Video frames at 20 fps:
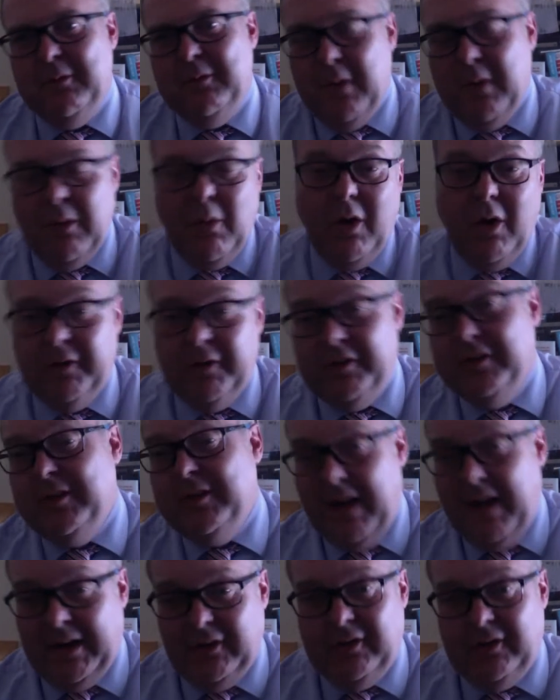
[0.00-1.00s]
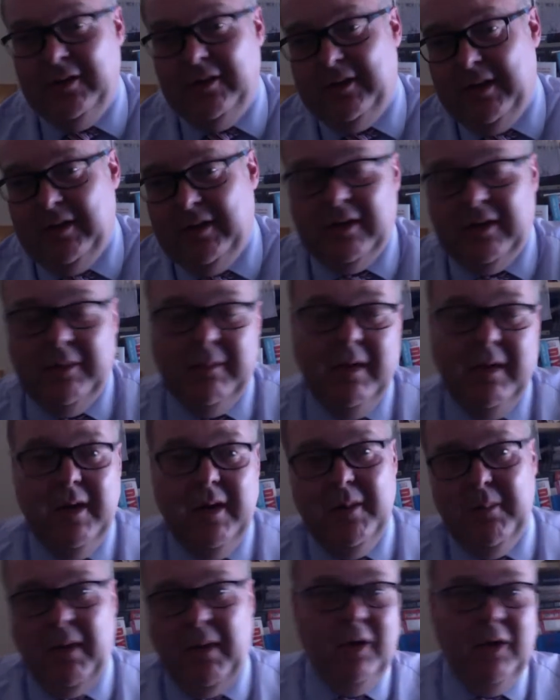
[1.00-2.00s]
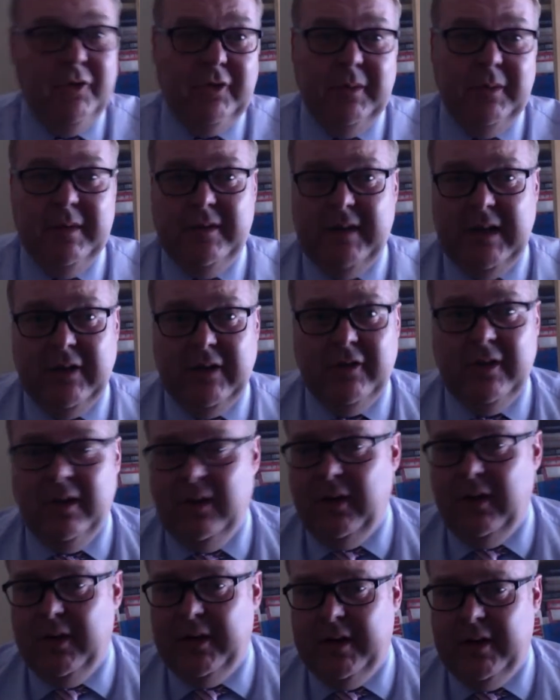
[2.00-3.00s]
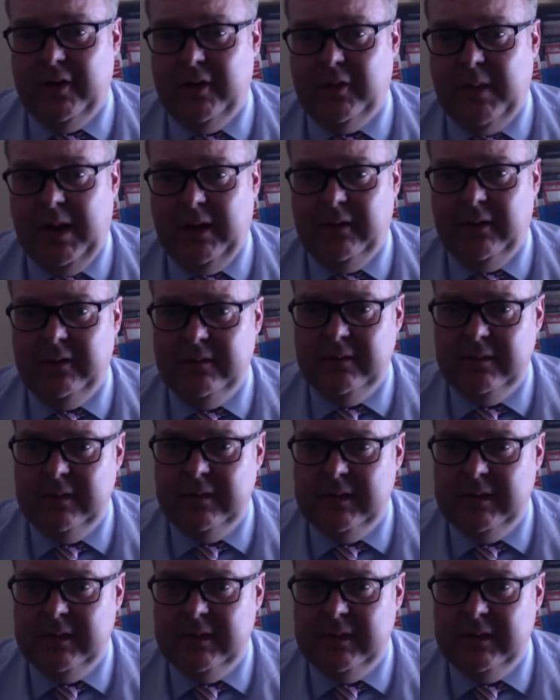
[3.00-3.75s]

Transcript: rewards and sanctions system, but also in teaching and learning as well.